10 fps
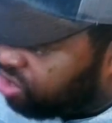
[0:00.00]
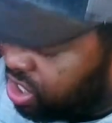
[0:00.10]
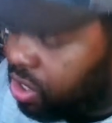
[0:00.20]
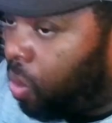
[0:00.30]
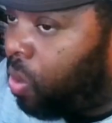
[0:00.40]

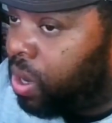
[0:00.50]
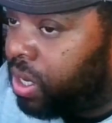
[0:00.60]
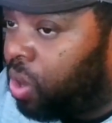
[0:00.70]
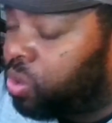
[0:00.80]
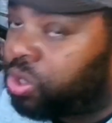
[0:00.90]
just
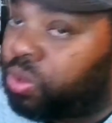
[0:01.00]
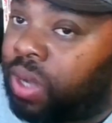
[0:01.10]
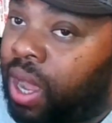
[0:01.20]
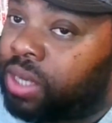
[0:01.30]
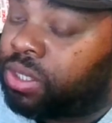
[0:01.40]
on those two
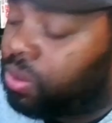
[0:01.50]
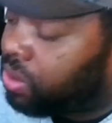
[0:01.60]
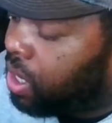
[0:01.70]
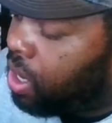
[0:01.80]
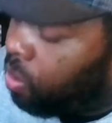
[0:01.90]
consoles,
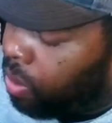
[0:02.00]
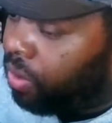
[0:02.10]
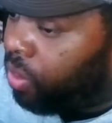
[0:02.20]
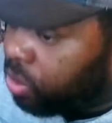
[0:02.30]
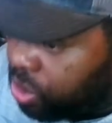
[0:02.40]
well
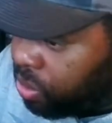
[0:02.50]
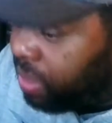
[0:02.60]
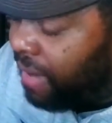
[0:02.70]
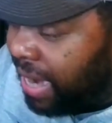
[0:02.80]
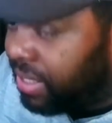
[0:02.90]
those two
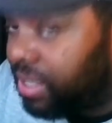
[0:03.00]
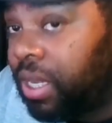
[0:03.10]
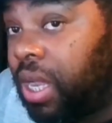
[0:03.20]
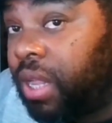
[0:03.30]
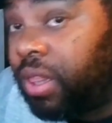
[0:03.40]
devices,
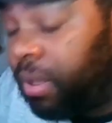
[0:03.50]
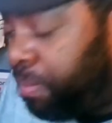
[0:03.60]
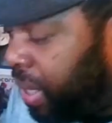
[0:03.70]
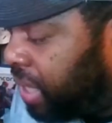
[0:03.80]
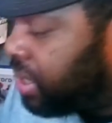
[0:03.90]
the
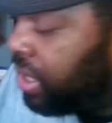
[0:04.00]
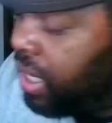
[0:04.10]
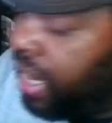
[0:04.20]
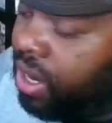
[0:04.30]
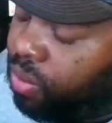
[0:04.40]
PC
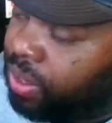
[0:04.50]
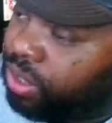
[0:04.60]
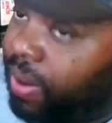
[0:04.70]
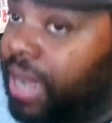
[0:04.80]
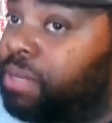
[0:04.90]
and
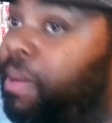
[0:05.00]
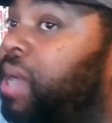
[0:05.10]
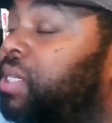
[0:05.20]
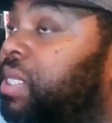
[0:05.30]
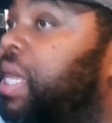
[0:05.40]
original
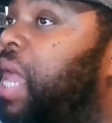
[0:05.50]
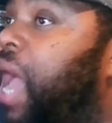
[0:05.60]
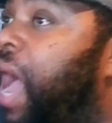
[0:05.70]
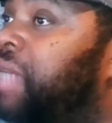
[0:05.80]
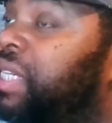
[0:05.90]
Xbox cuz
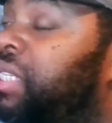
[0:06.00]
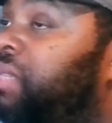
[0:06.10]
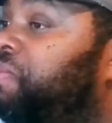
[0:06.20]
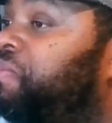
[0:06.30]
I just